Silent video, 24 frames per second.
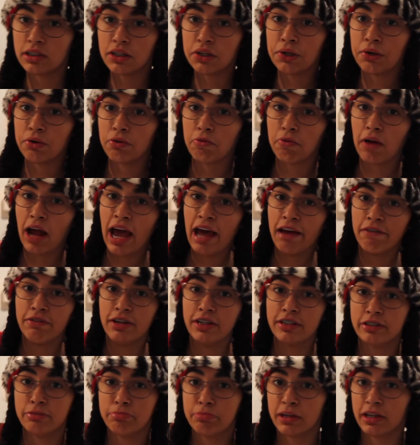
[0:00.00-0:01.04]
sort of
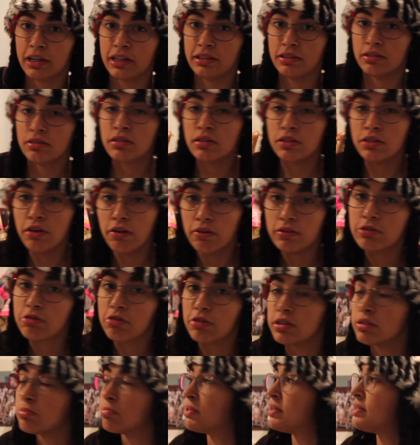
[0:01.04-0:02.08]
ravish because, you know, it's
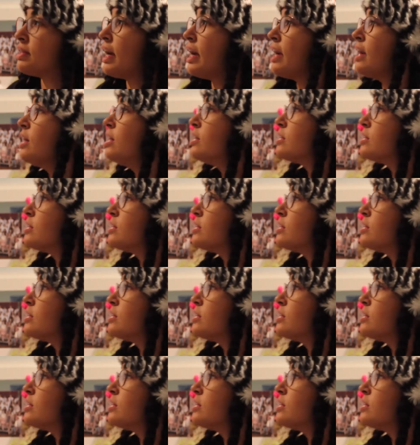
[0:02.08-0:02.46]
Christmas Day.